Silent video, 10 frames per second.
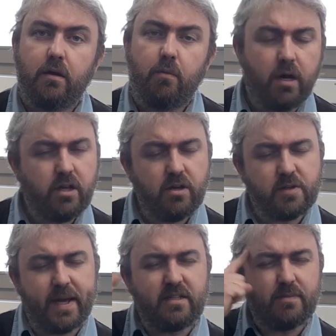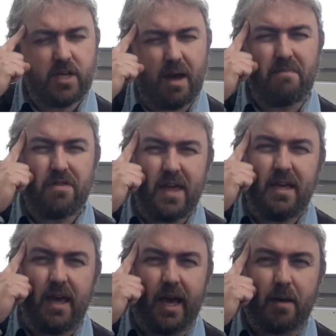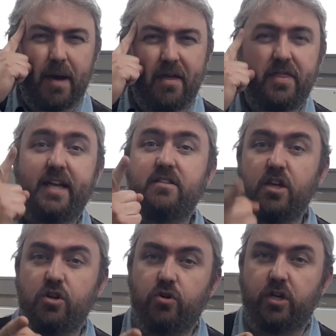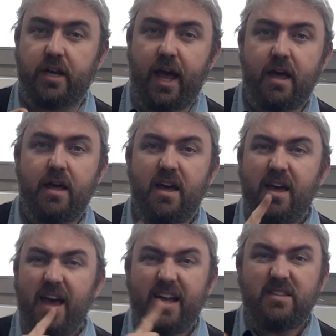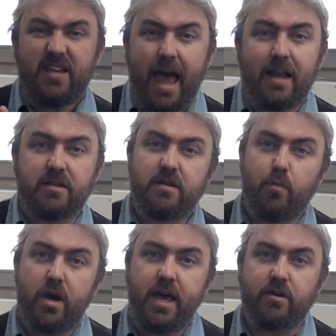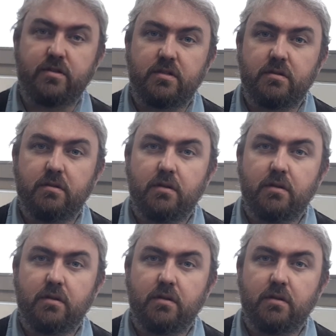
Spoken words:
Why don't you spend some time thinking about things that you're good at and tell someone else?